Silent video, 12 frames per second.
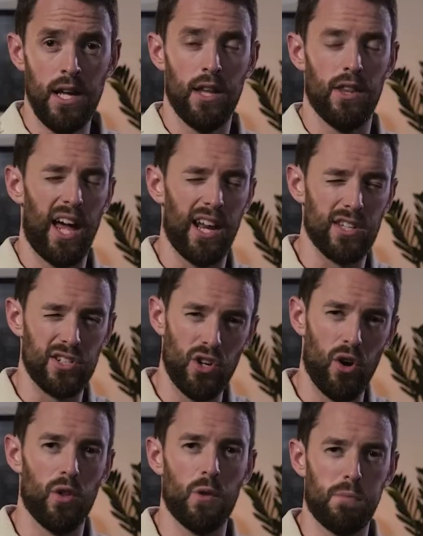that is
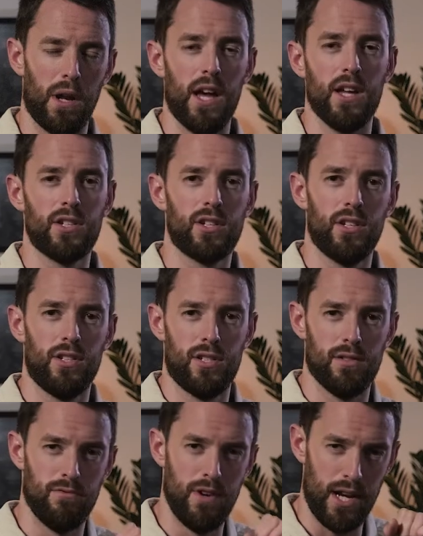not the place to
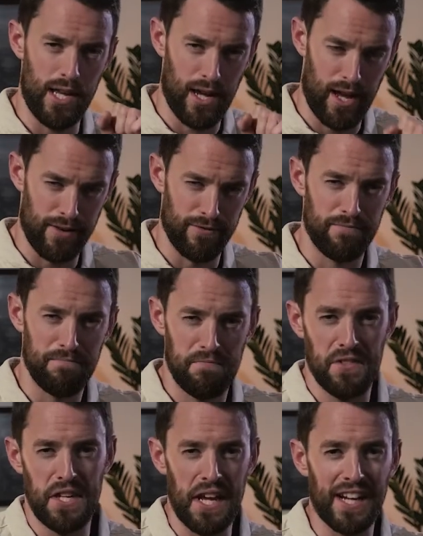really kind of
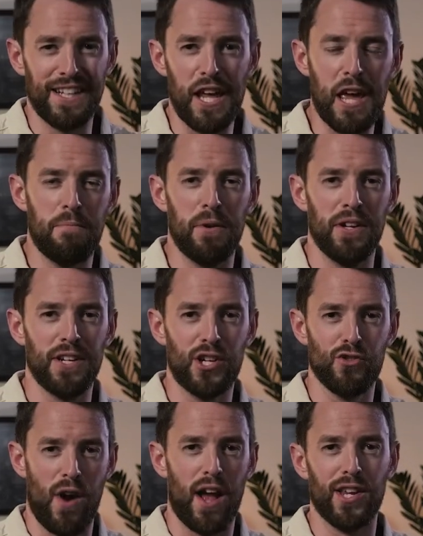dig deep and
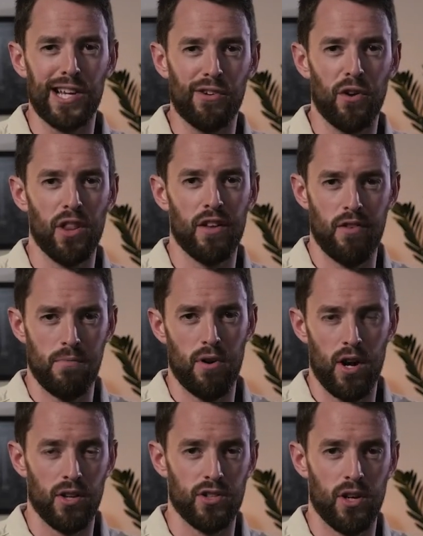granular on the
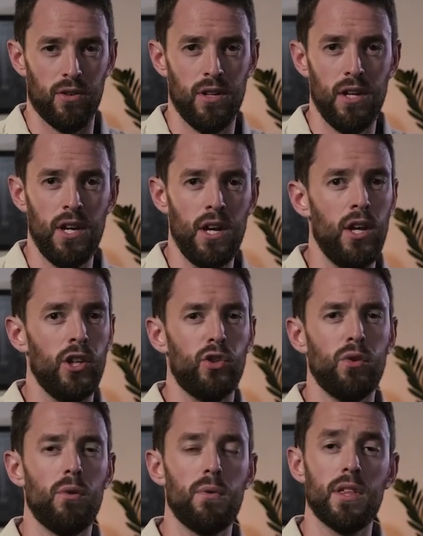vibrato.
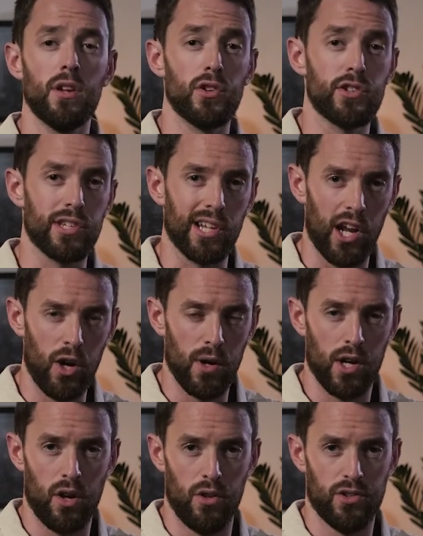Do it within a slower
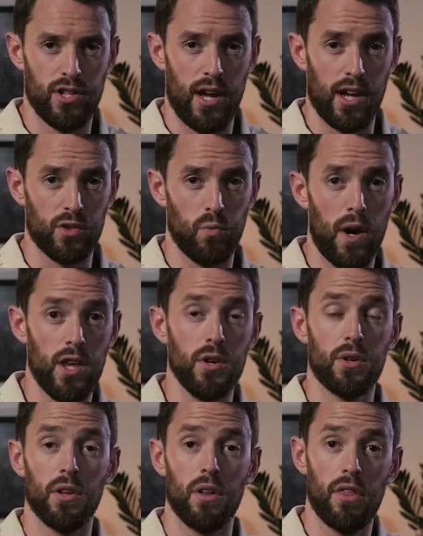context where you
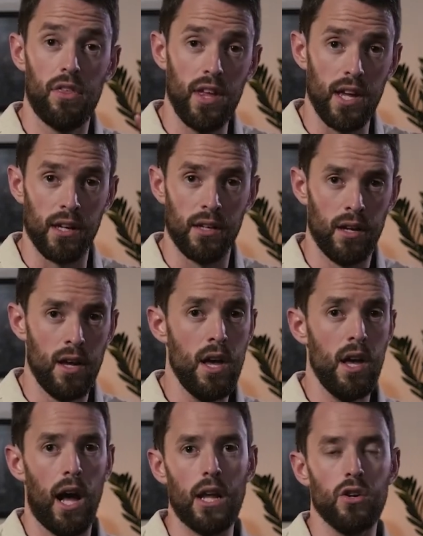can think
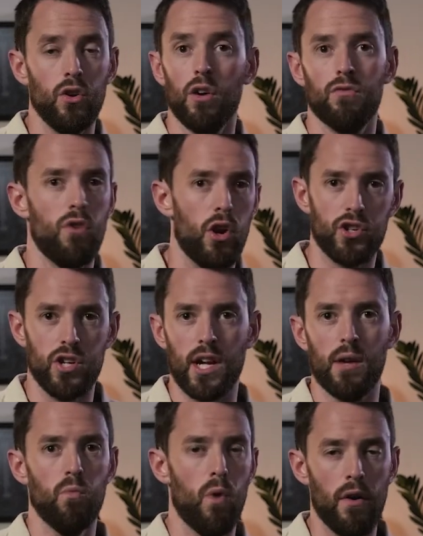and you're not rushing
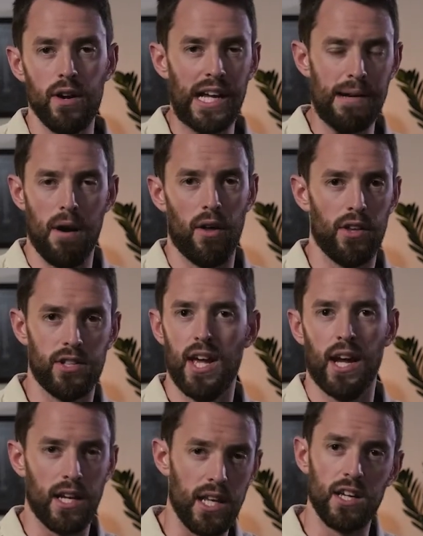and worrying about the
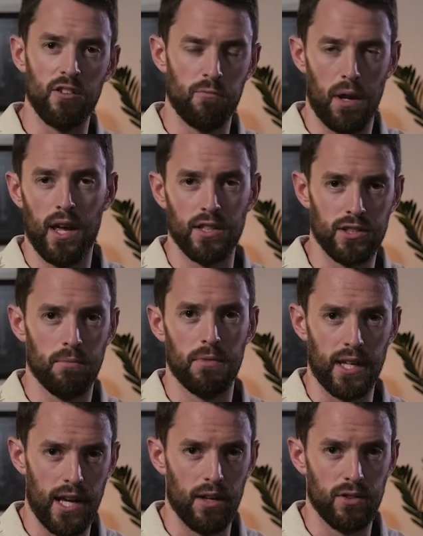technique of playing
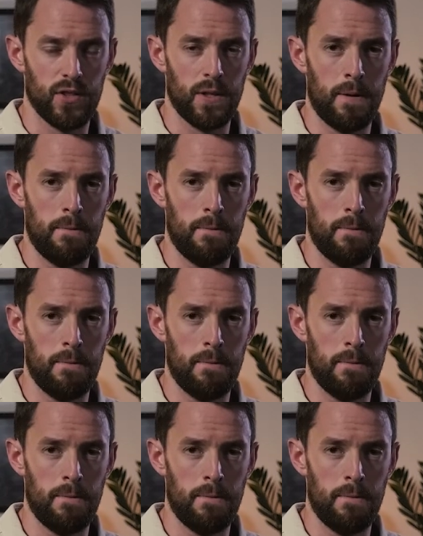something else.